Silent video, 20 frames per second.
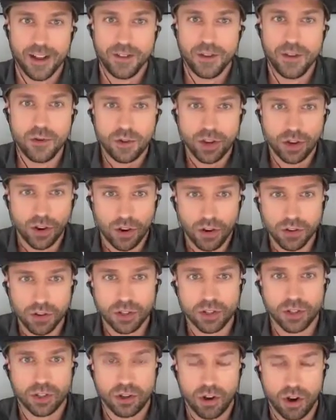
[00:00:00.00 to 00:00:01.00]
you can
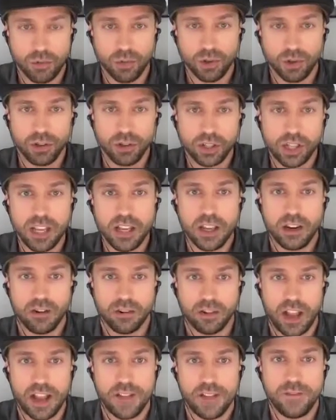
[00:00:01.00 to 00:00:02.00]
also start with looking at
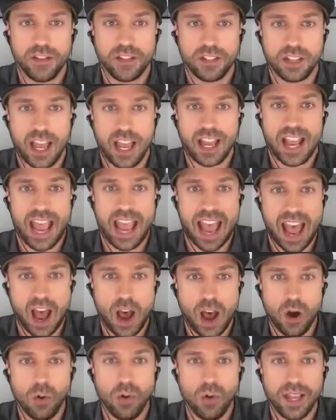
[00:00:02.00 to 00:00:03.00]
your life and saying,
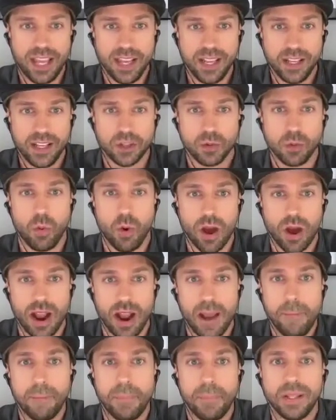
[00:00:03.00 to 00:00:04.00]
how is what
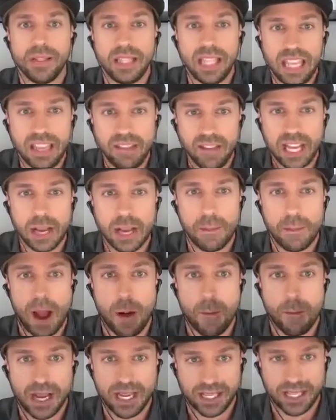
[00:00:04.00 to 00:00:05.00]
I'm believing
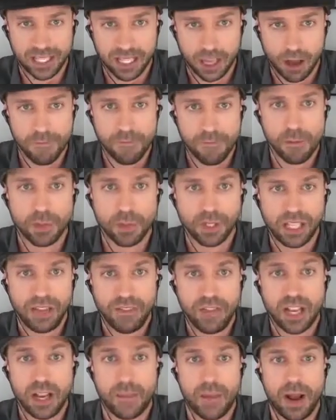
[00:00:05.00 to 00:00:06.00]
about myself and
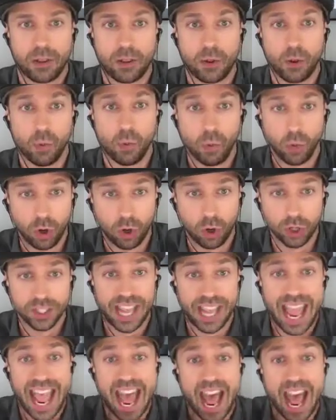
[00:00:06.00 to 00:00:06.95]
believing about the world,